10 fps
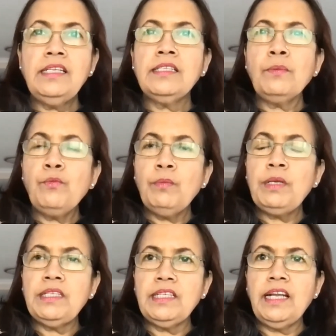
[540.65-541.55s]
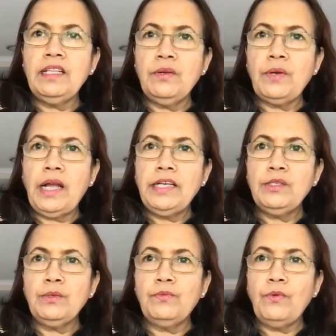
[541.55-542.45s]
Some women did get the right
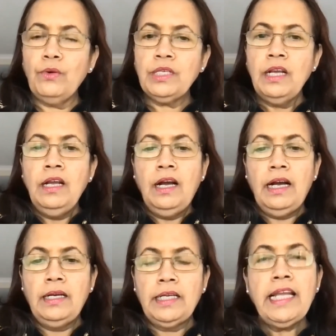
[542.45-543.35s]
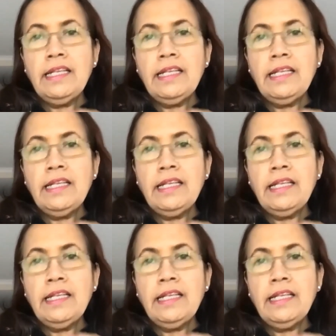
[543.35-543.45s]
to vote in